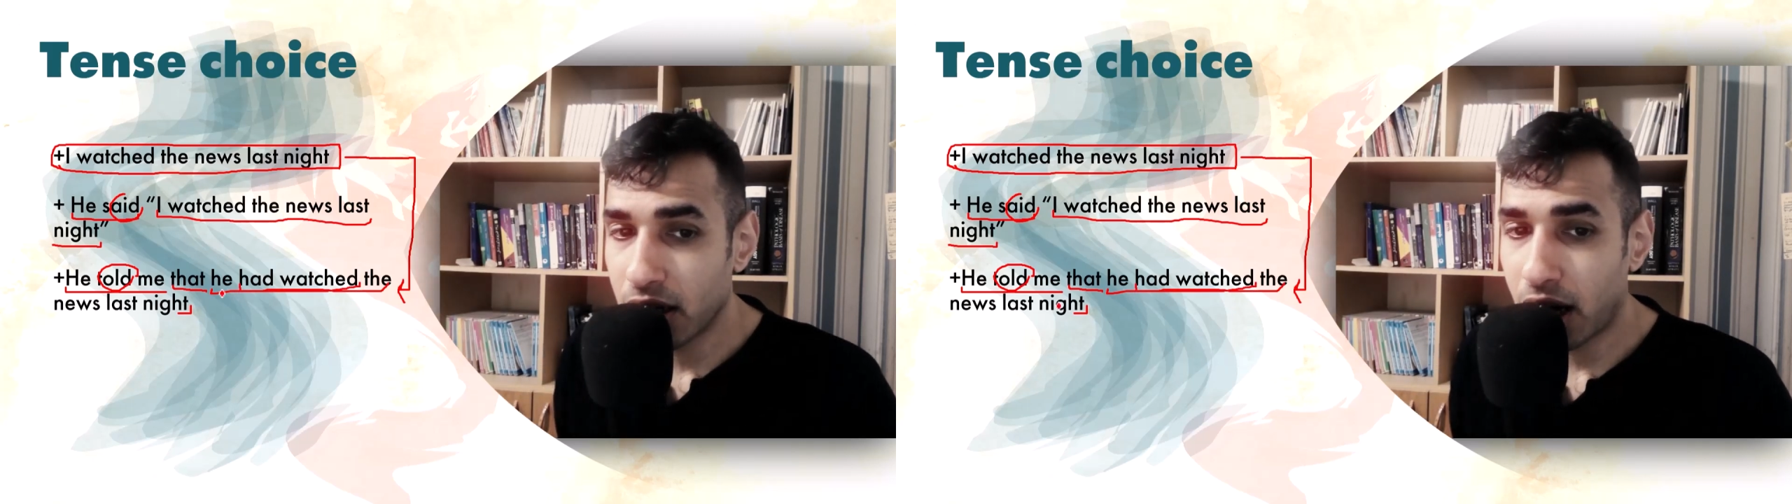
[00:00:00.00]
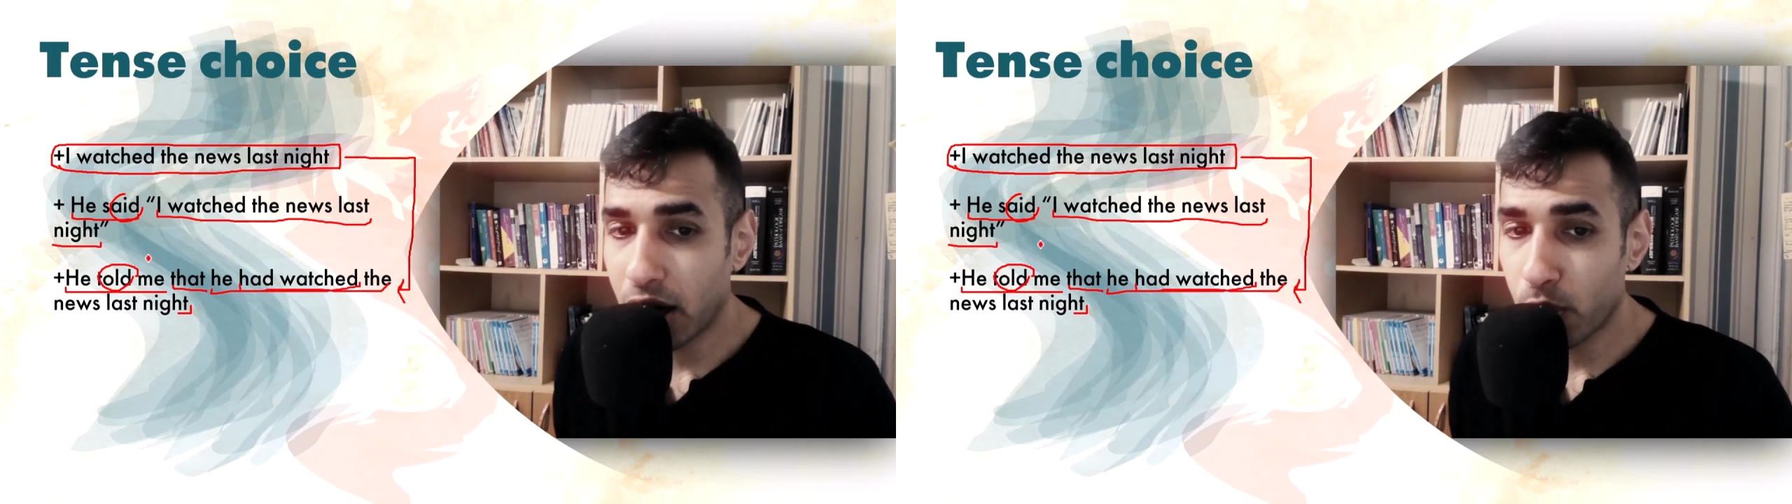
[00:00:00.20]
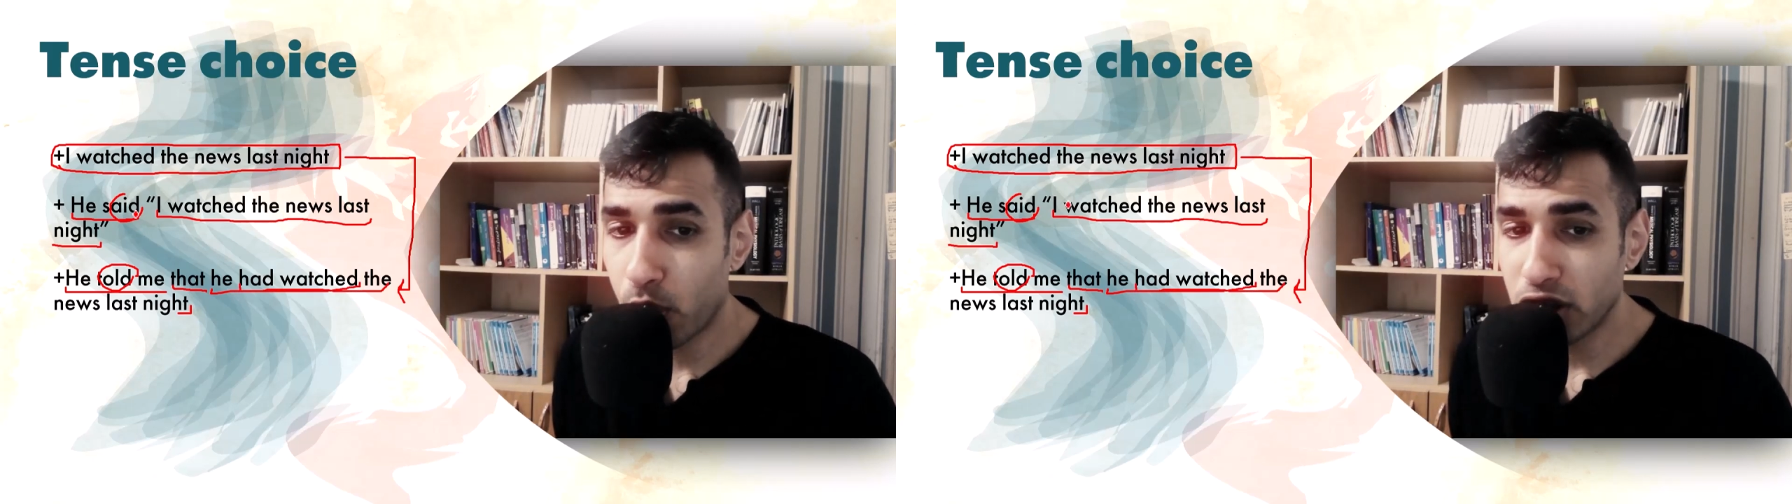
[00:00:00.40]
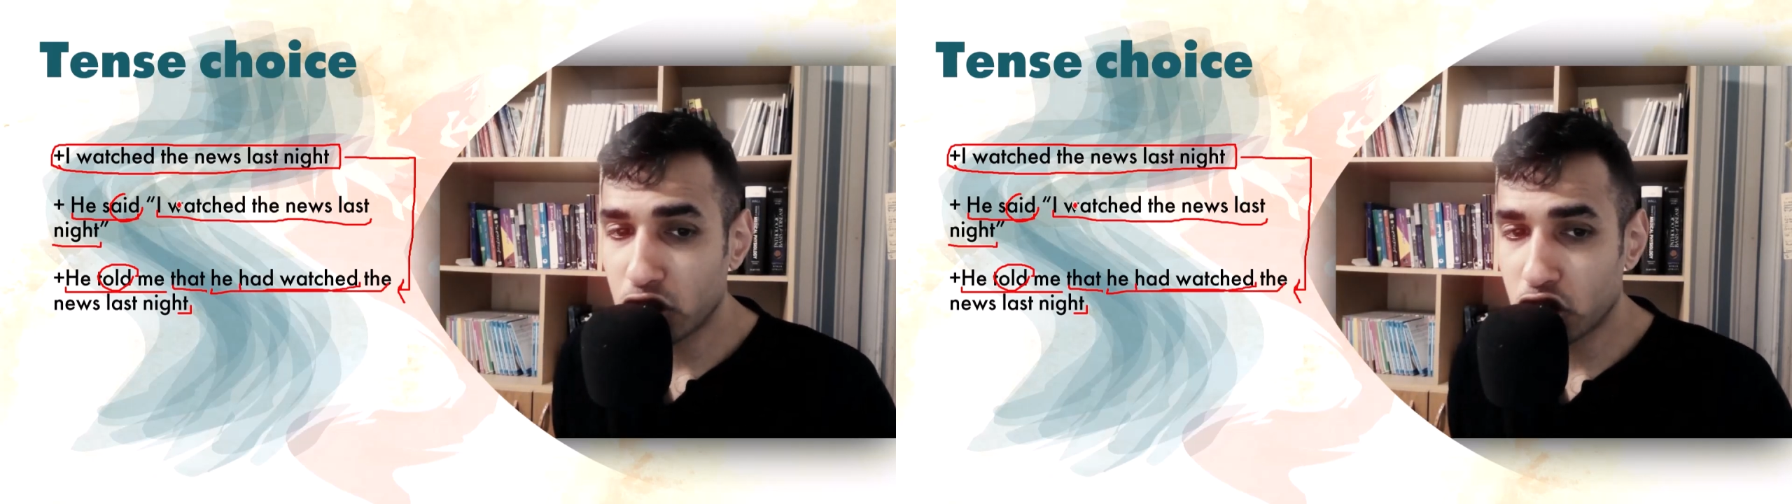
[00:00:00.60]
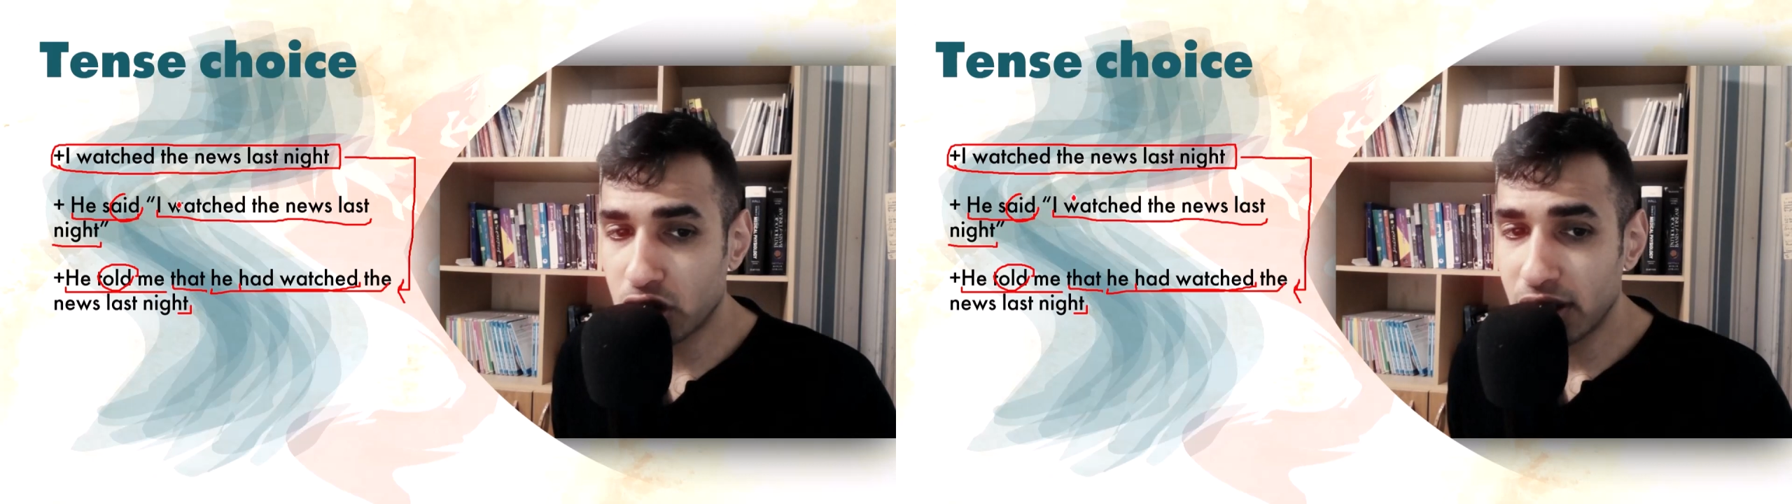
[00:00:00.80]
I
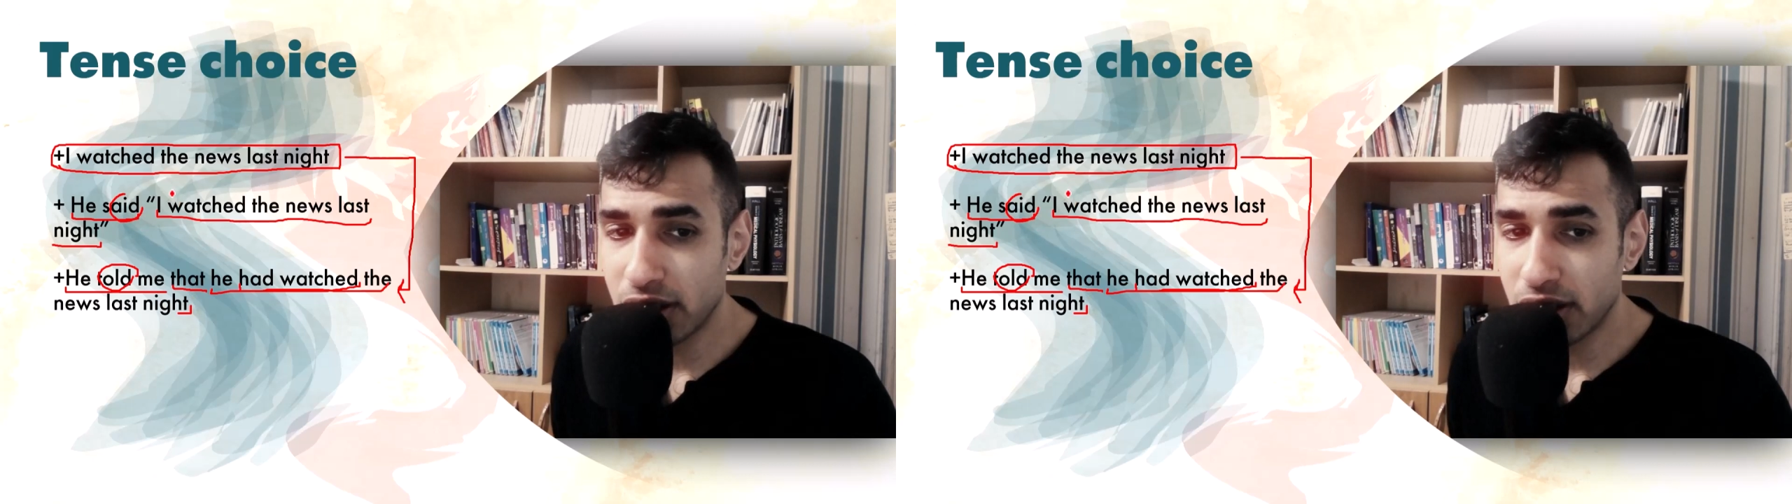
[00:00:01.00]
watched,